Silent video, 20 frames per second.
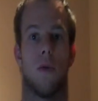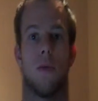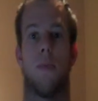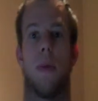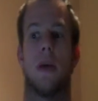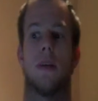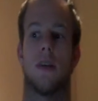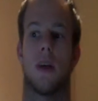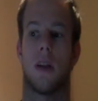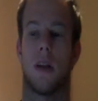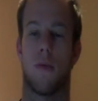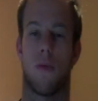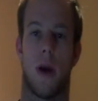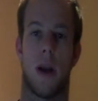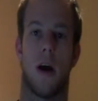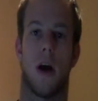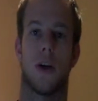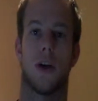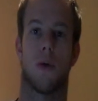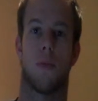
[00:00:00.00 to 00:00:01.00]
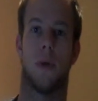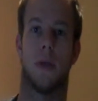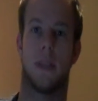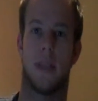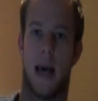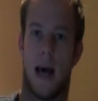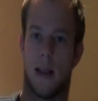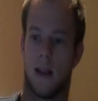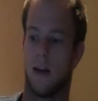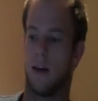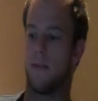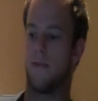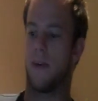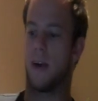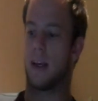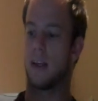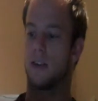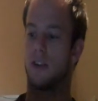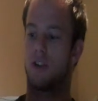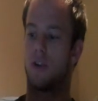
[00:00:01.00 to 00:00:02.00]
We're basically right on your patella. If
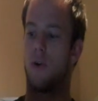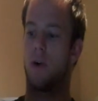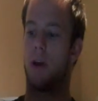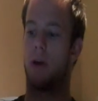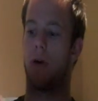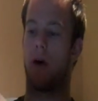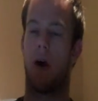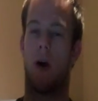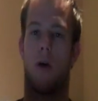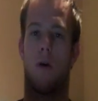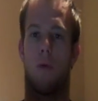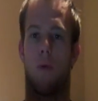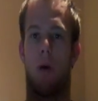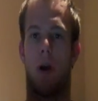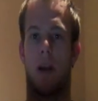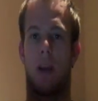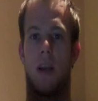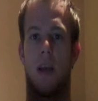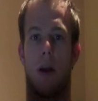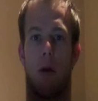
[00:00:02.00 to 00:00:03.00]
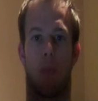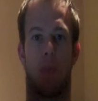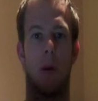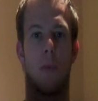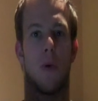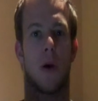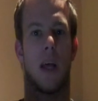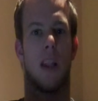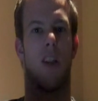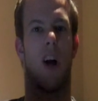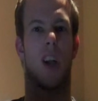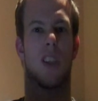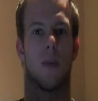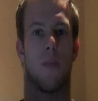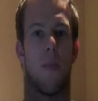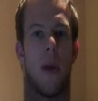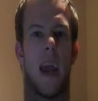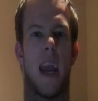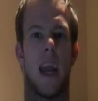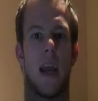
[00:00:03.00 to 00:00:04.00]
I can show you, right here, people get lots
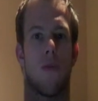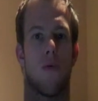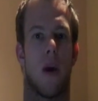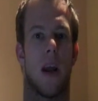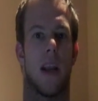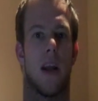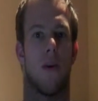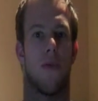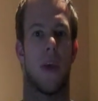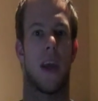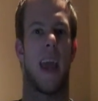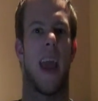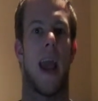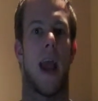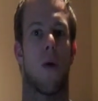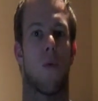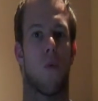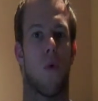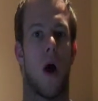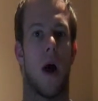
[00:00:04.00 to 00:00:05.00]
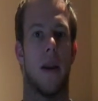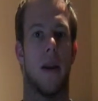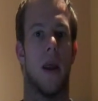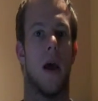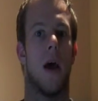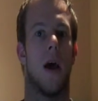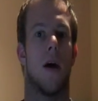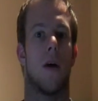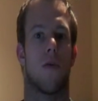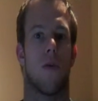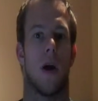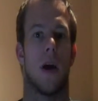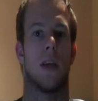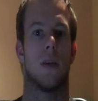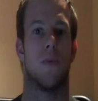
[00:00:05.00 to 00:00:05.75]
of pain right here and they can't run, right?